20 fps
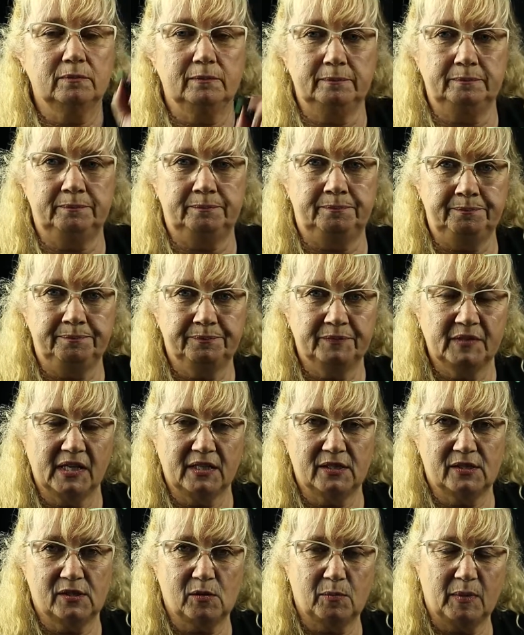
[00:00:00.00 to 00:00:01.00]

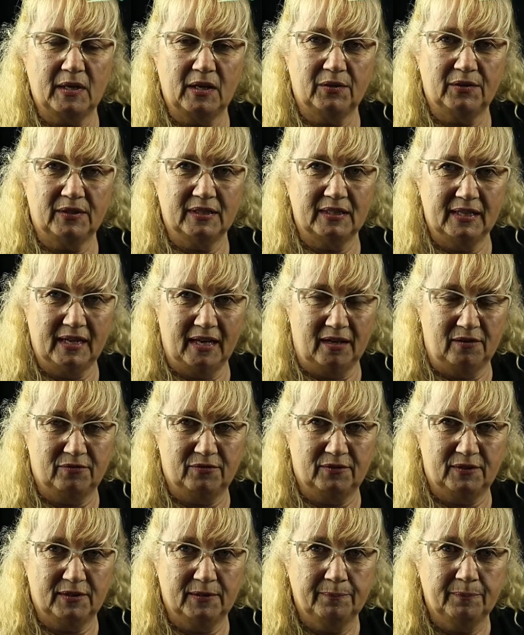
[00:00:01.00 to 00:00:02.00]
needs to be on the
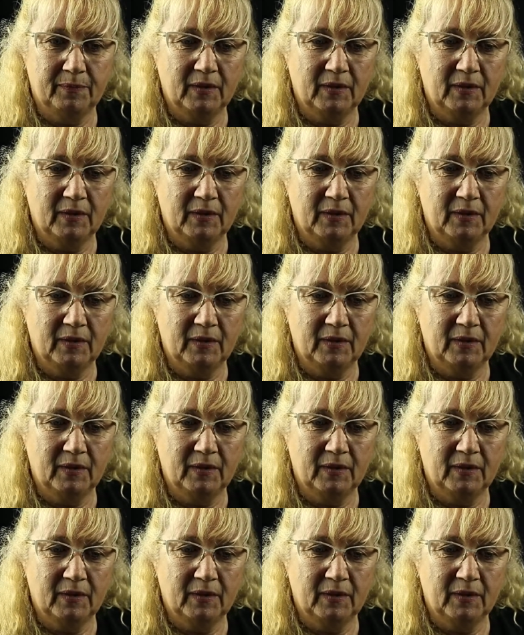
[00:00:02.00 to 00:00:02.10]
left.